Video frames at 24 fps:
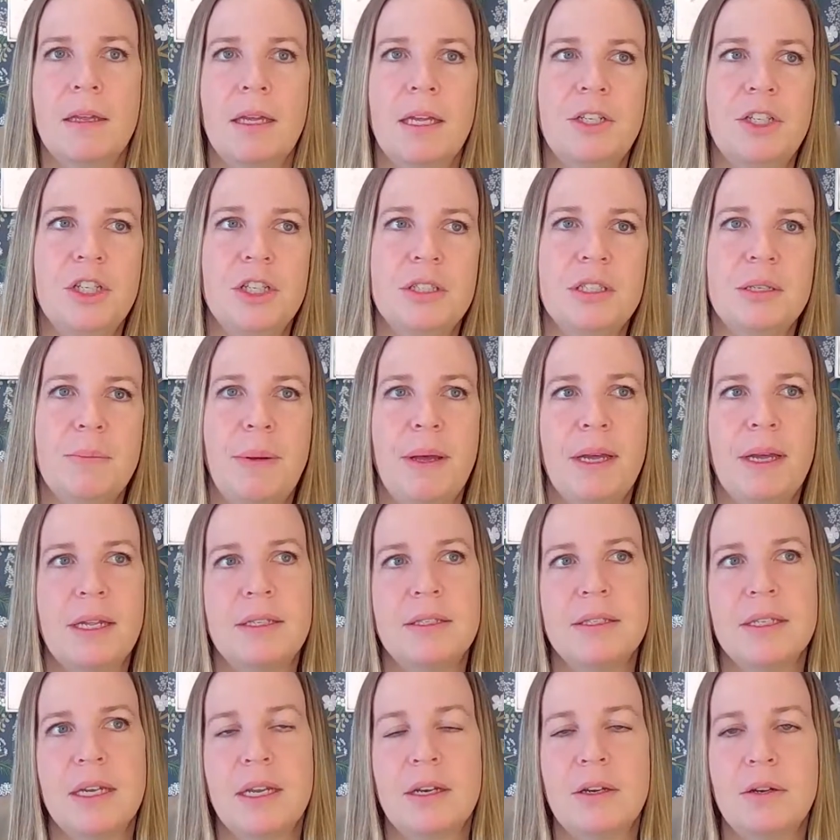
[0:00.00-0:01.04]
It just
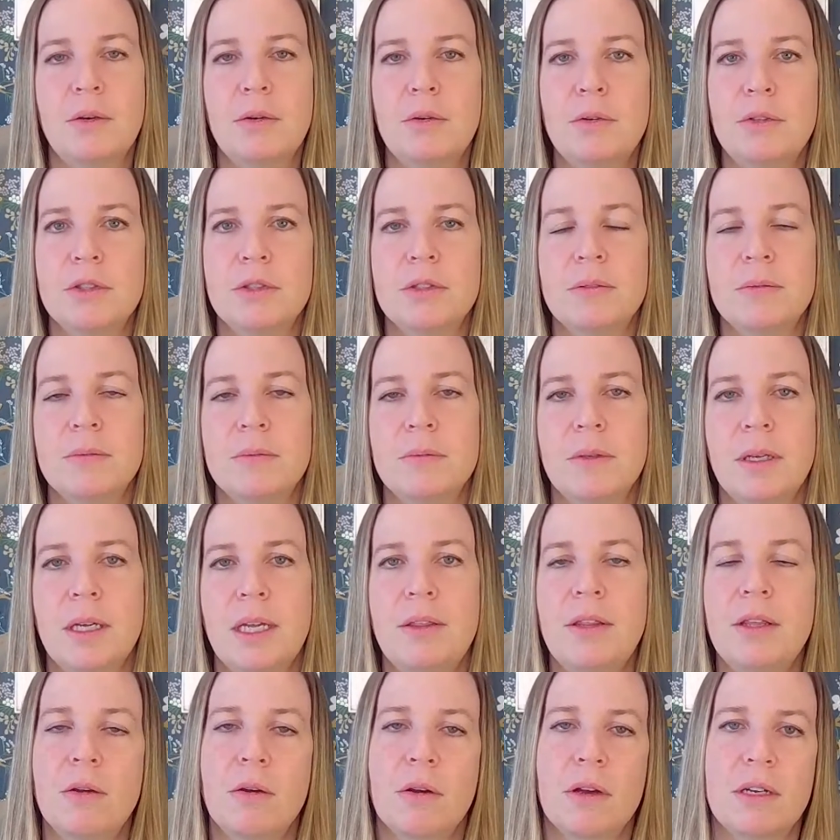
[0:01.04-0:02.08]
depends on who's
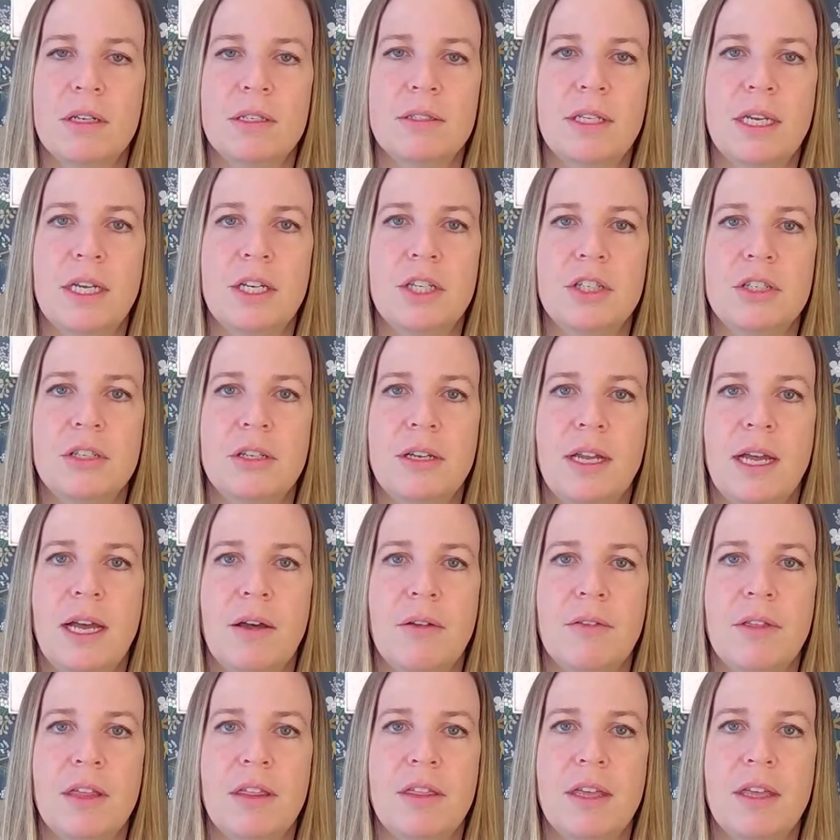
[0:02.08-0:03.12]
in the organization and
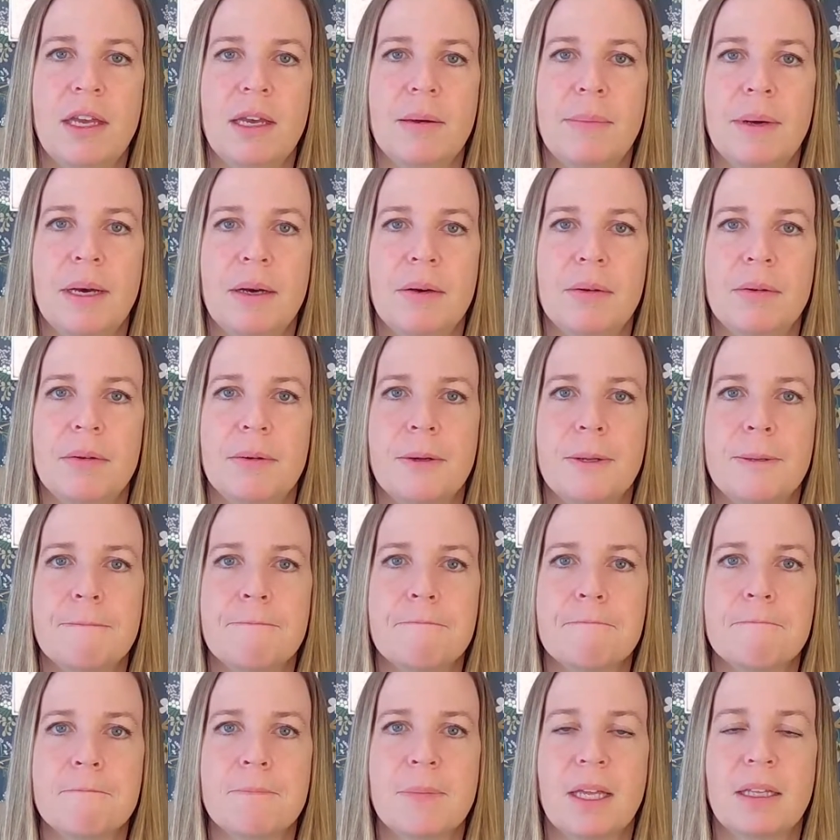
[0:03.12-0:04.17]
how they think about
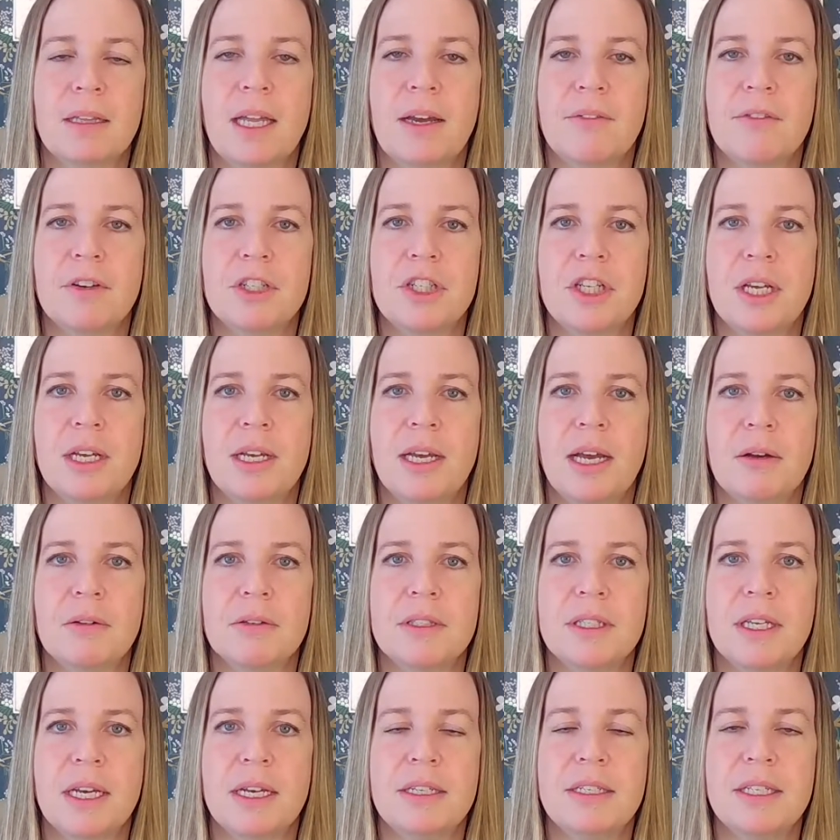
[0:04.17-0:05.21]
leveraging
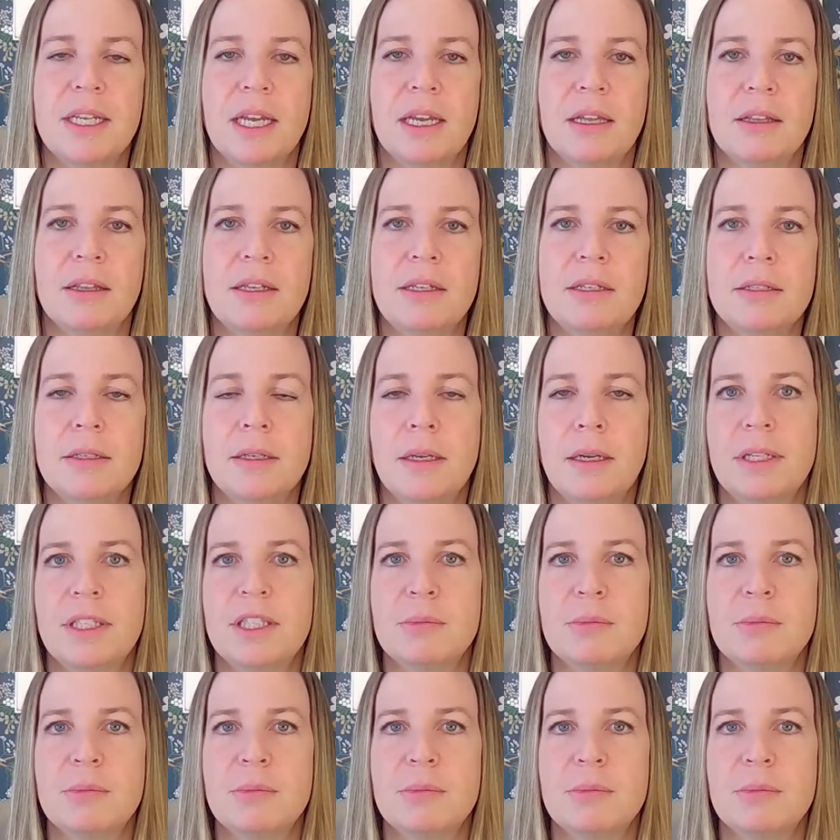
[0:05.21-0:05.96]
outside talent.